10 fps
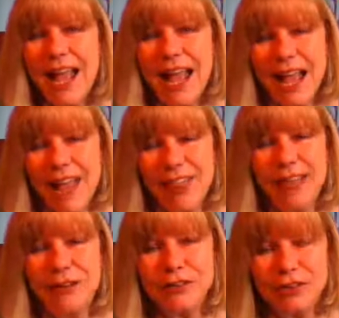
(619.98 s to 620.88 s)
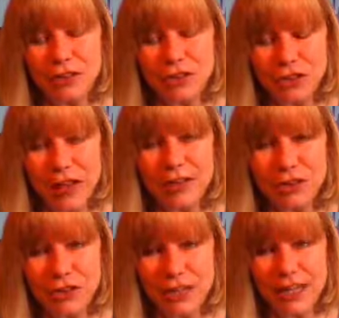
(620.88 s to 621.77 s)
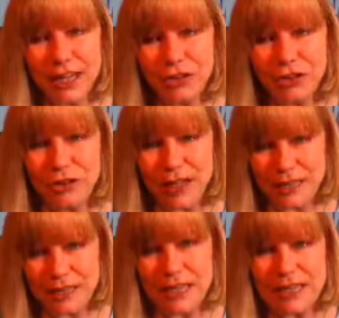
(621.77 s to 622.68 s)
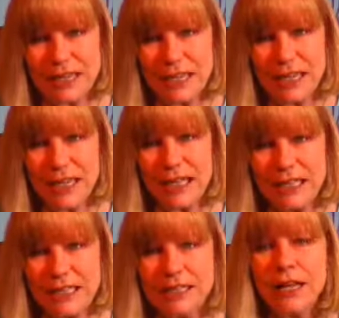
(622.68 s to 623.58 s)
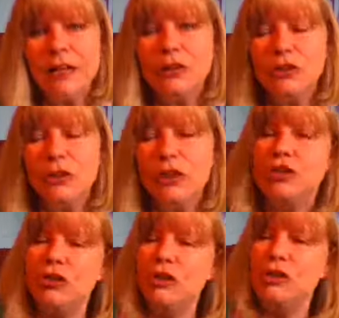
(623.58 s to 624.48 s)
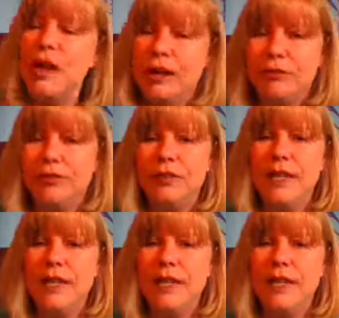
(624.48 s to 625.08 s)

And that is the challenge I'd like you to take today, is look at your life.